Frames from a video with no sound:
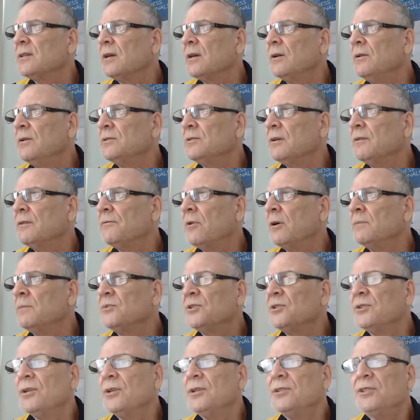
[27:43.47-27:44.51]
So if
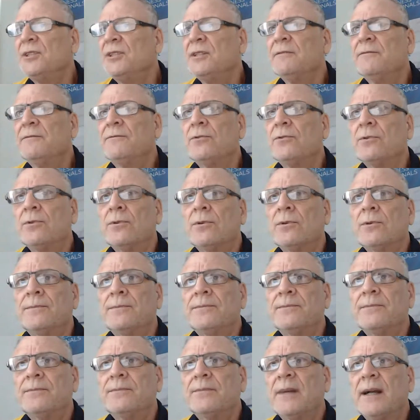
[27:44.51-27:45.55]
I'm searching
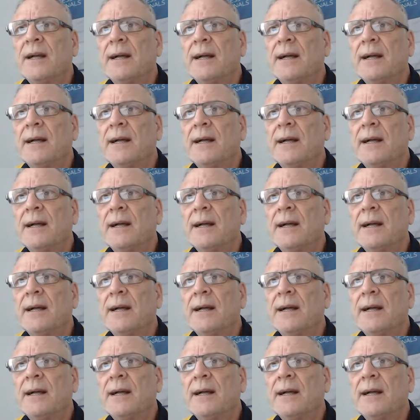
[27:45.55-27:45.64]
for,